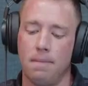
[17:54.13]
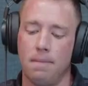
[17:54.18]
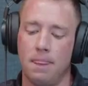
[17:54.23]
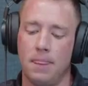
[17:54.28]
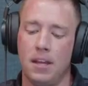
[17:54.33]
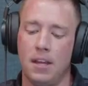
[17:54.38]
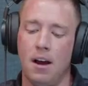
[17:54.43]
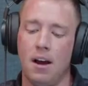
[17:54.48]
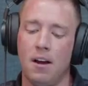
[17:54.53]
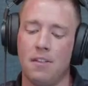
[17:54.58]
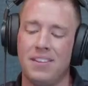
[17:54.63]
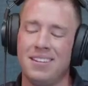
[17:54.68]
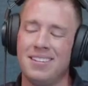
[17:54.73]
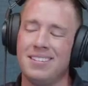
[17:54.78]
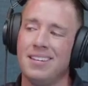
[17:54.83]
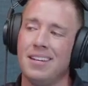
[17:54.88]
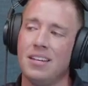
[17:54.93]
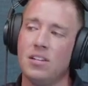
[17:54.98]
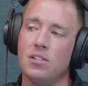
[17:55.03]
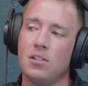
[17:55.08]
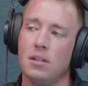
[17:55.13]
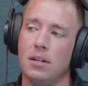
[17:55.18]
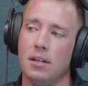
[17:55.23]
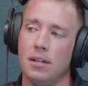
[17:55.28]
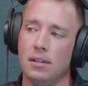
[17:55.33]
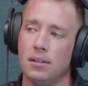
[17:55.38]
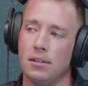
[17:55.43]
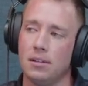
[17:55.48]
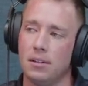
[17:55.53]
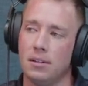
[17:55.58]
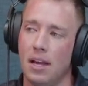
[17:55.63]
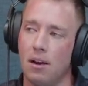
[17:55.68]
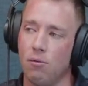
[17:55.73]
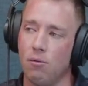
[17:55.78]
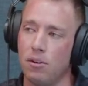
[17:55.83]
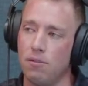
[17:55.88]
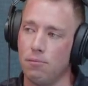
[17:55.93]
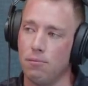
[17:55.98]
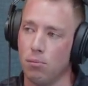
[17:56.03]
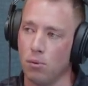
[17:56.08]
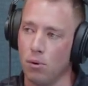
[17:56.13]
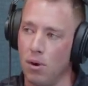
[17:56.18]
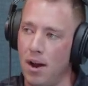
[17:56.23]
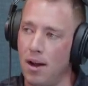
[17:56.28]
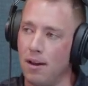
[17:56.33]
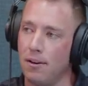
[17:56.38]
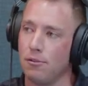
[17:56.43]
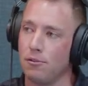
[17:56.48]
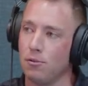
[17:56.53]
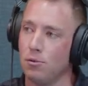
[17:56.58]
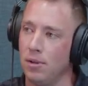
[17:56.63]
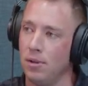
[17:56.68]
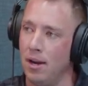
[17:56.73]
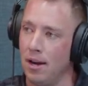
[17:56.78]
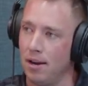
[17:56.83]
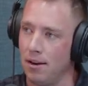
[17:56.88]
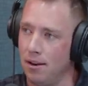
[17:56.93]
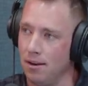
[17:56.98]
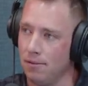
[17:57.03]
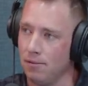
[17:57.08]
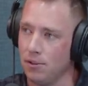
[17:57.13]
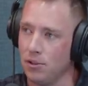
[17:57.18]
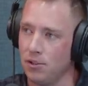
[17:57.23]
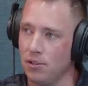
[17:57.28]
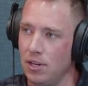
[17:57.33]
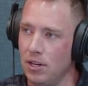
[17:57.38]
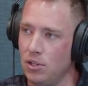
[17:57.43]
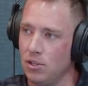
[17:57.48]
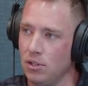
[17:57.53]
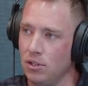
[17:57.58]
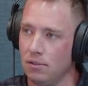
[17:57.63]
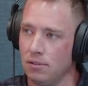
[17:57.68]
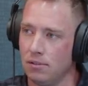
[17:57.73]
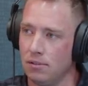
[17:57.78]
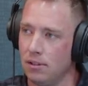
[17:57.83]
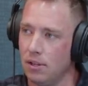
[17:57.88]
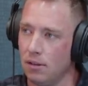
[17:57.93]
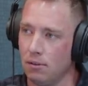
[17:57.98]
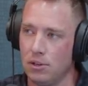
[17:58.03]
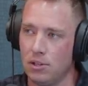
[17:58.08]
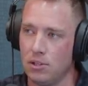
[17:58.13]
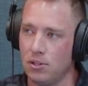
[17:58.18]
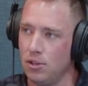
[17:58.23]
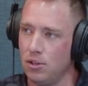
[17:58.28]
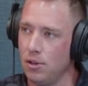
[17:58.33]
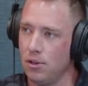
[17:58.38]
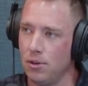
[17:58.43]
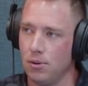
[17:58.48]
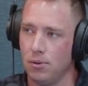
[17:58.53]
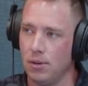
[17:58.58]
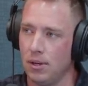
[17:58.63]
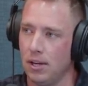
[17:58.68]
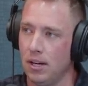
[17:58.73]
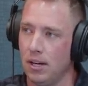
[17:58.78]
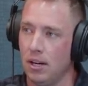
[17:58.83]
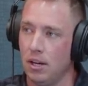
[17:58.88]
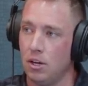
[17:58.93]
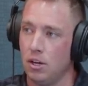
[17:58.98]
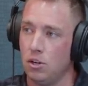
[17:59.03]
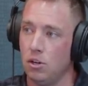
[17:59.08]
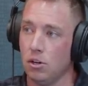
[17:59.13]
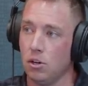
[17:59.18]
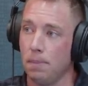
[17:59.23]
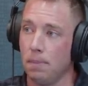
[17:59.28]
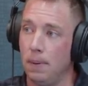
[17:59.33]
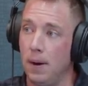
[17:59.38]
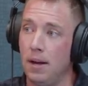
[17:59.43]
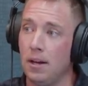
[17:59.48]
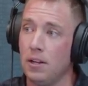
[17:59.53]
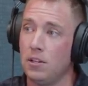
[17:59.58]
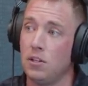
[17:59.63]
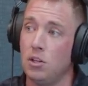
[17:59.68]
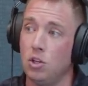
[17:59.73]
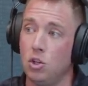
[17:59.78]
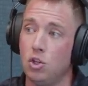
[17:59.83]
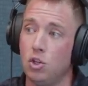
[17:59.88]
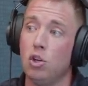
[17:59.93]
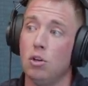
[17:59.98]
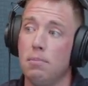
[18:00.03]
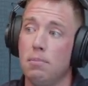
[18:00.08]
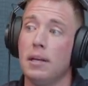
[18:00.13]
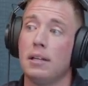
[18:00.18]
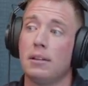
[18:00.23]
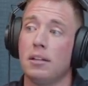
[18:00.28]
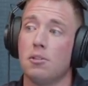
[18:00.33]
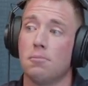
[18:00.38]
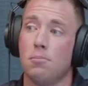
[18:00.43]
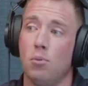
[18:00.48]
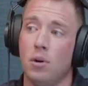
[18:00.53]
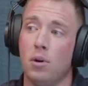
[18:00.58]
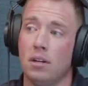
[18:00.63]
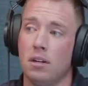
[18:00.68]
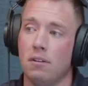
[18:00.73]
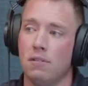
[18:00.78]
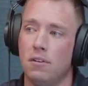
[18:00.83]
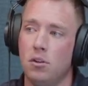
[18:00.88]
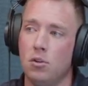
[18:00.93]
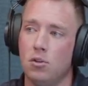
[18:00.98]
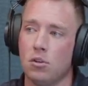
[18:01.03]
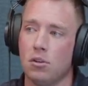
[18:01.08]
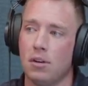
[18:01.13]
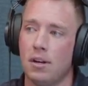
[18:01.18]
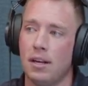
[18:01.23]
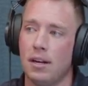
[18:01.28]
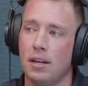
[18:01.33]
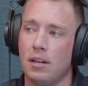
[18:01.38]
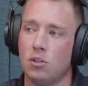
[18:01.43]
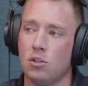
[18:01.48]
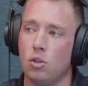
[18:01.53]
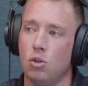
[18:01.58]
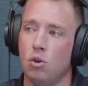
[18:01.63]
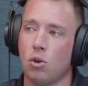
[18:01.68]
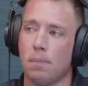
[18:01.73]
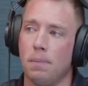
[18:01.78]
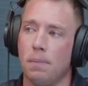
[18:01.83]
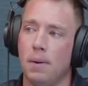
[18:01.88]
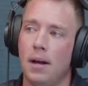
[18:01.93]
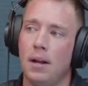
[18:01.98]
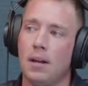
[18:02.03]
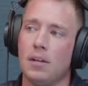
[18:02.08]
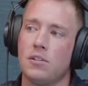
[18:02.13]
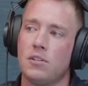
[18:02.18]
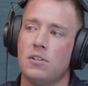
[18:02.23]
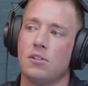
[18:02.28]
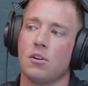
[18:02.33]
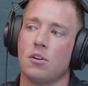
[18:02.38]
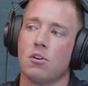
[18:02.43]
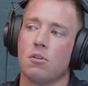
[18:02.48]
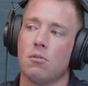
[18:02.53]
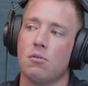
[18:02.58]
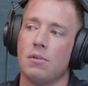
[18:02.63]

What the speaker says: authenticity that we've brought through that conversation. There is no, your policies should be at this point in the future. It is, your policies are growing